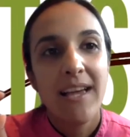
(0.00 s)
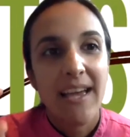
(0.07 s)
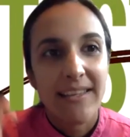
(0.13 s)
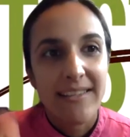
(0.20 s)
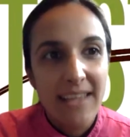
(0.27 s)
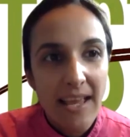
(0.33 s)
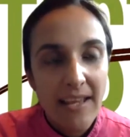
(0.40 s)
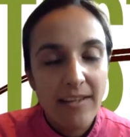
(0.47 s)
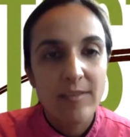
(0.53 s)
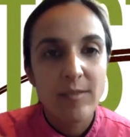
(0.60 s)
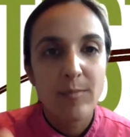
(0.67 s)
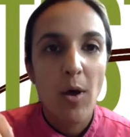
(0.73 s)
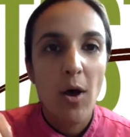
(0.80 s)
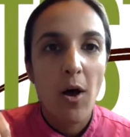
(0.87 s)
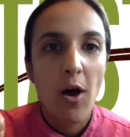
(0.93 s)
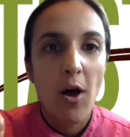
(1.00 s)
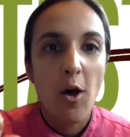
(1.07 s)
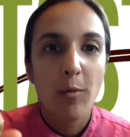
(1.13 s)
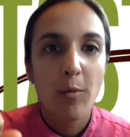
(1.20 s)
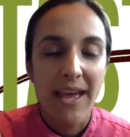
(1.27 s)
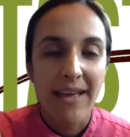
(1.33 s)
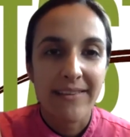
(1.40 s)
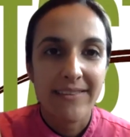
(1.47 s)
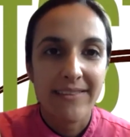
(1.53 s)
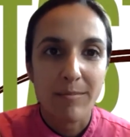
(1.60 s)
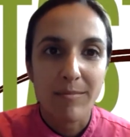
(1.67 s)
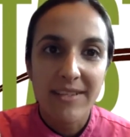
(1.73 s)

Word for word: a tennis ball, we had some